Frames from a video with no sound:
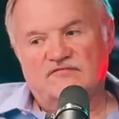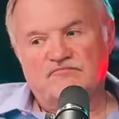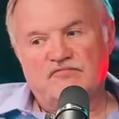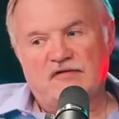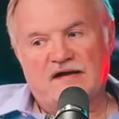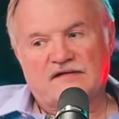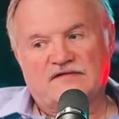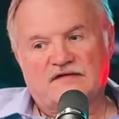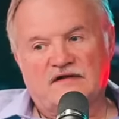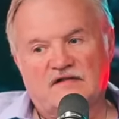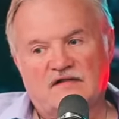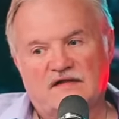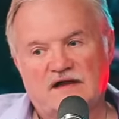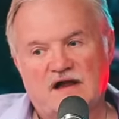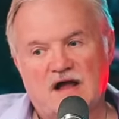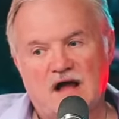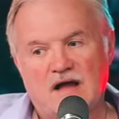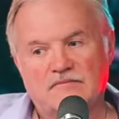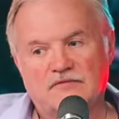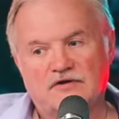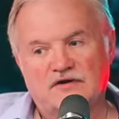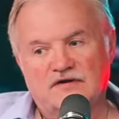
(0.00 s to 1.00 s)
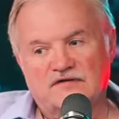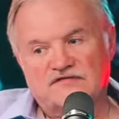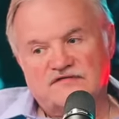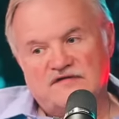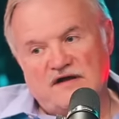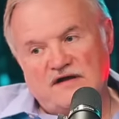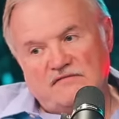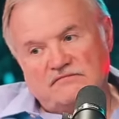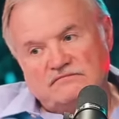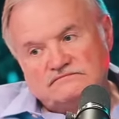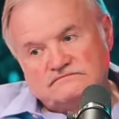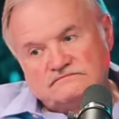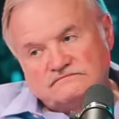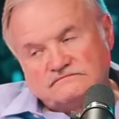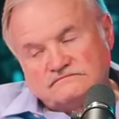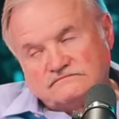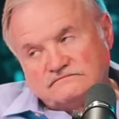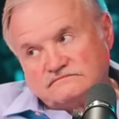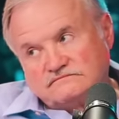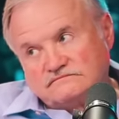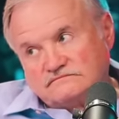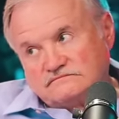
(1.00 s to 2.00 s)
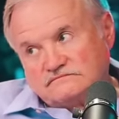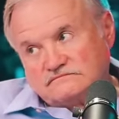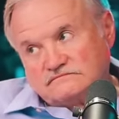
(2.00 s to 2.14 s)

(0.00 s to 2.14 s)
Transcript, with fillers: is practically communist now. What about